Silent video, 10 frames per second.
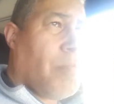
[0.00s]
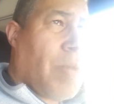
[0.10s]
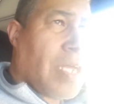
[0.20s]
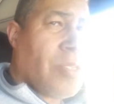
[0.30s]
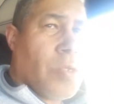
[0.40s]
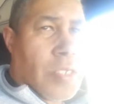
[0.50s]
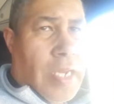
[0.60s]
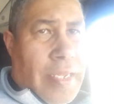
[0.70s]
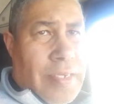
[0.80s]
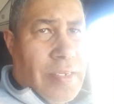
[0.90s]
back to East
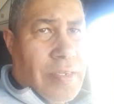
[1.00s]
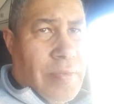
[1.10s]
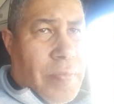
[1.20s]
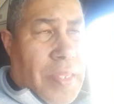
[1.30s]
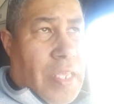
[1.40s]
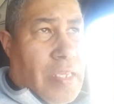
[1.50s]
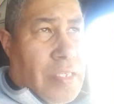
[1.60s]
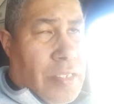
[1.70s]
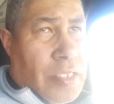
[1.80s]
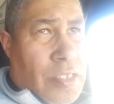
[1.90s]
London.
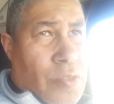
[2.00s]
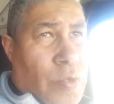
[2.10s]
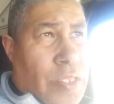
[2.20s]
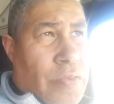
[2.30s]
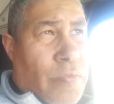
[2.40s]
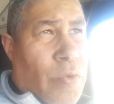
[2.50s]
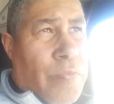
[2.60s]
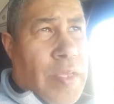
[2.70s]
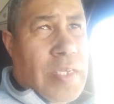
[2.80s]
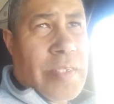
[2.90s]
So this is what this 4
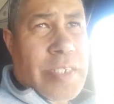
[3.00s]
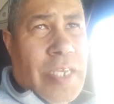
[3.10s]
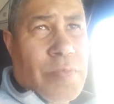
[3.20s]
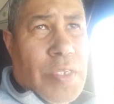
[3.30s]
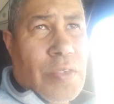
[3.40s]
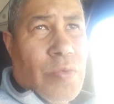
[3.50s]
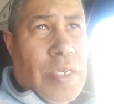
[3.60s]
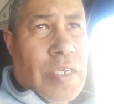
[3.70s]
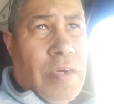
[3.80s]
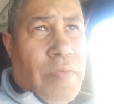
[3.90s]
vehicles has been
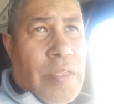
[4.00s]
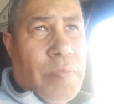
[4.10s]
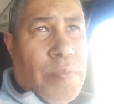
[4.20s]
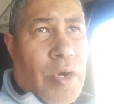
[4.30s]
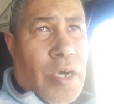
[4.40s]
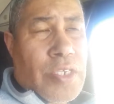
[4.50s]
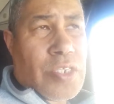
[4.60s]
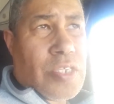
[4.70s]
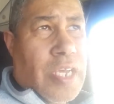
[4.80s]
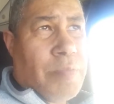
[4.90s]
doing over the
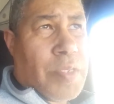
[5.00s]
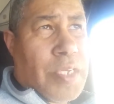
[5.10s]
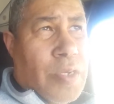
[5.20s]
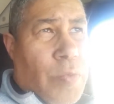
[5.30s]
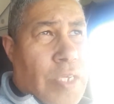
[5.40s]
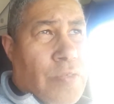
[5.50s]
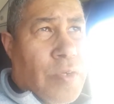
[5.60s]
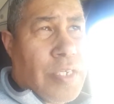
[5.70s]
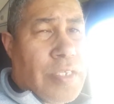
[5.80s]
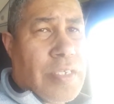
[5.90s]
past 3 weeks
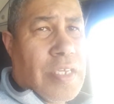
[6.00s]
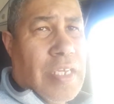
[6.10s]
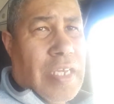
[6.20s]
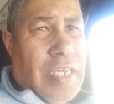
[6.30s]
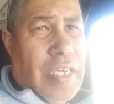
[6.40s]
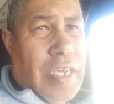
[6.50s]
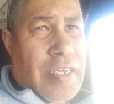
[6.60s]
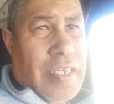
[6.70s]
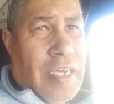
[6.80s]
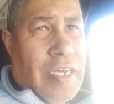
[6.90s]
for us.
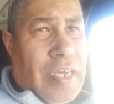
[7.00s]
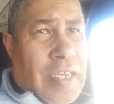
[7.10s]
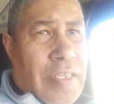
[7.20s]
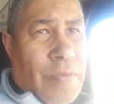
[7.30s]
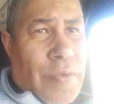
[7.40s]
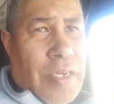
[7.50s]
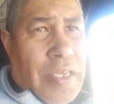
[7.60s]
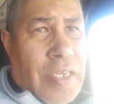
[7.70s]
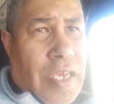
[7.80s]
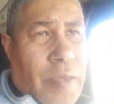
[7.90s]
And yeah, I
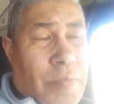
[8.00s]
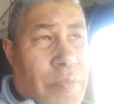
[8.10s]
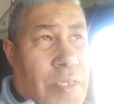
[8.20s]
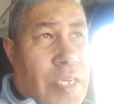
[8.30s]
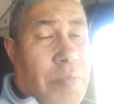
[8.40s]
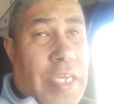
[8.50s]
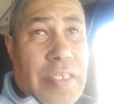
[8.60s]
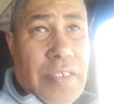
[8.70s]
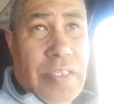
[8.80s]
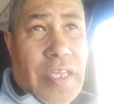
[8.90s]
definitely am
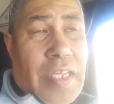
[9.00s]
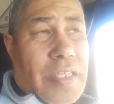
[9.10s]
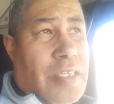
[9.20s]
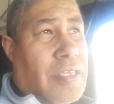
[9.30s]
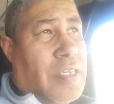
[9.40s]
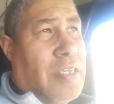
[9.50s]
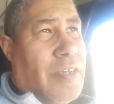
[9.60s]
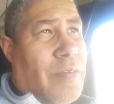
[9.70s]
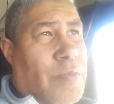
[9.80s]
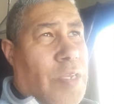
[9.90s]
amazed at
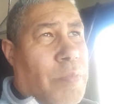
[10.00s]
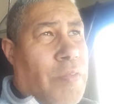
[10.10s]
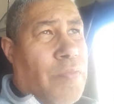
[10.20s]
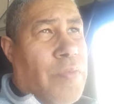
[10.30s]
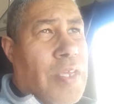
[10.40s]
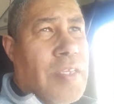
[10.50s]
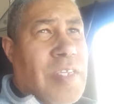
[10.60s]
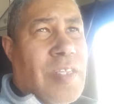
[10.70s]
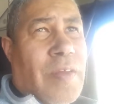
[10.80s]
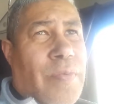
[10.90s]
some of the figures
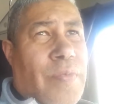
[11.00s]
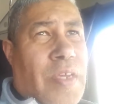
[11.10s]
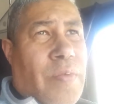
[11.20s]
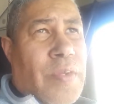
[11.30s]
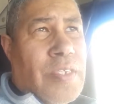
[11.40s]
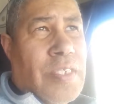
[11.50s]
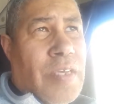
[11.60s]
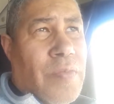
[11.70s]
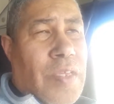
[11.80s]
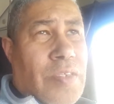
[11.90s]
that I've
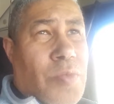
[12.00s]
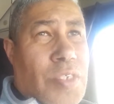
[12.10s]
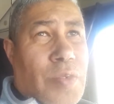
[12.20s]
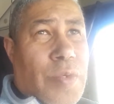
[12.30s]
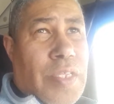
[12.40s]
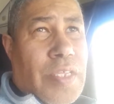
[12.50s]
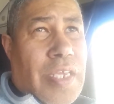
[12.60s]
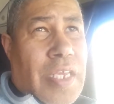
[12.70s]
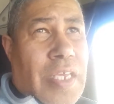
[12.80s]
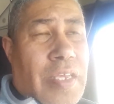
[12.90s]
received, especially with
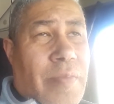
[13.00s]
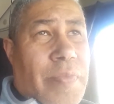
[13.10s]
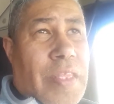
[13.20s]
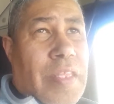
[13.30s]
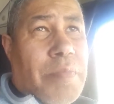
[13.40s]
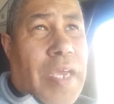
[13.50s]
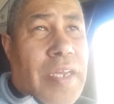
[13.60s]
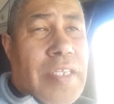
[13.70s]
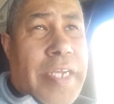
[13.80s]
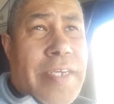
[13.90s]
the
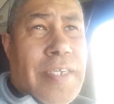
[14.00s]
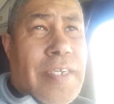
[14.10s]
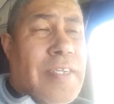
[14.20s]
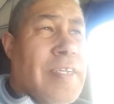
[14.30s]
MAN truck,